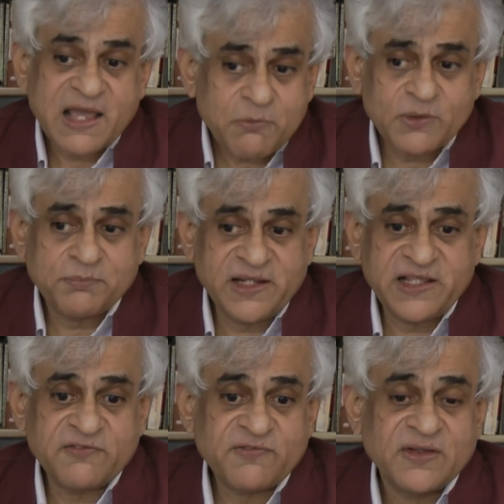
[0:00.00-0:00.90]
I would
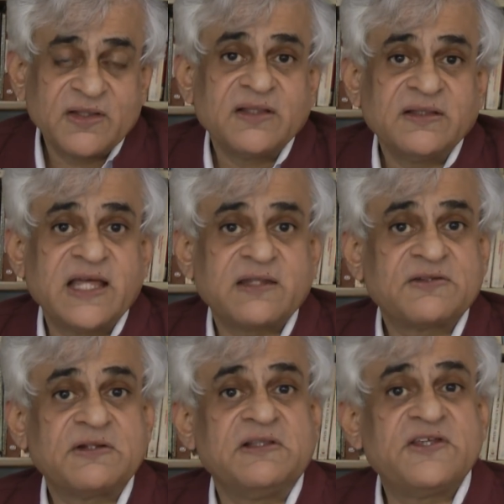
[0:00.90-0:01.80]
believe
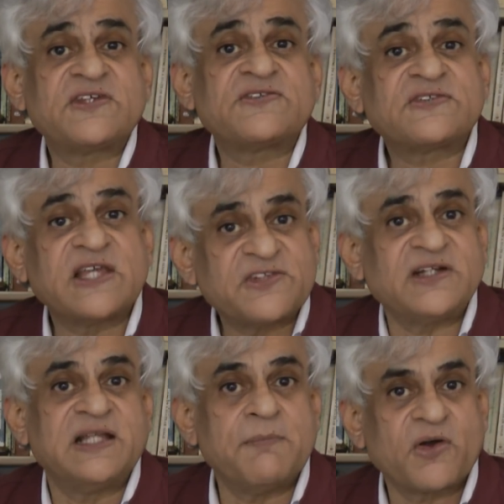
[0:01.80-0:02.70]
that this is
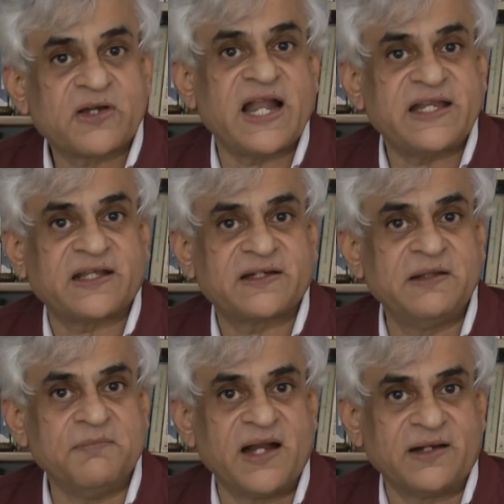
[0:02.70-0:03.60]
such a
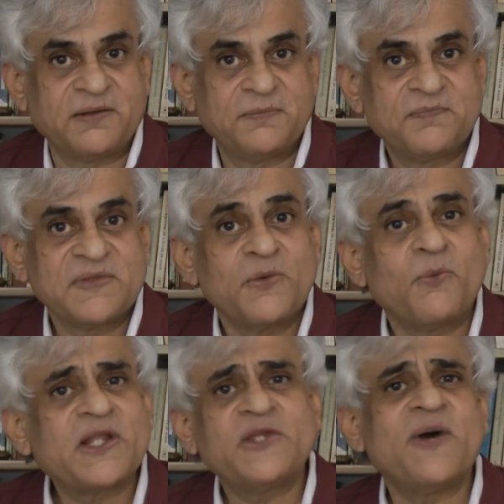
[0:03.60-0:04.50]
democratic demand.
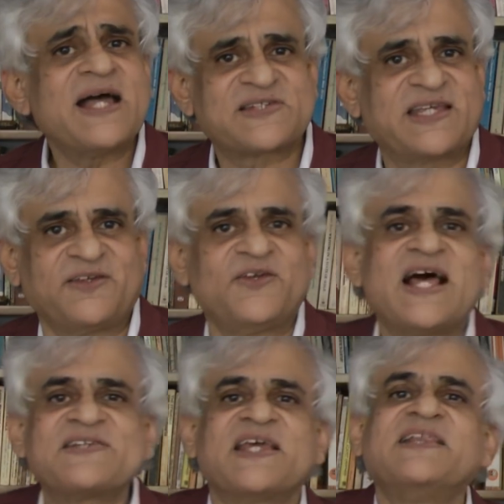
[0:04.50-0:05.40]
What are you asking?
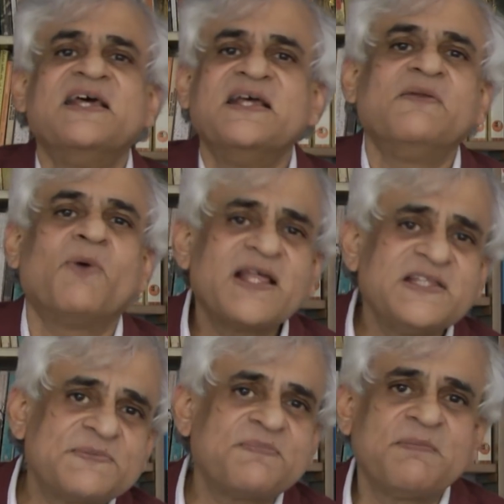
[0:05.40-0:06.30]
You're asking,
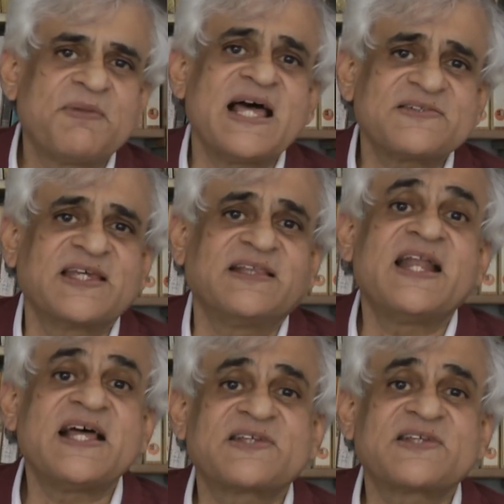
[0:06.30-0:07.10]
what are these people asking?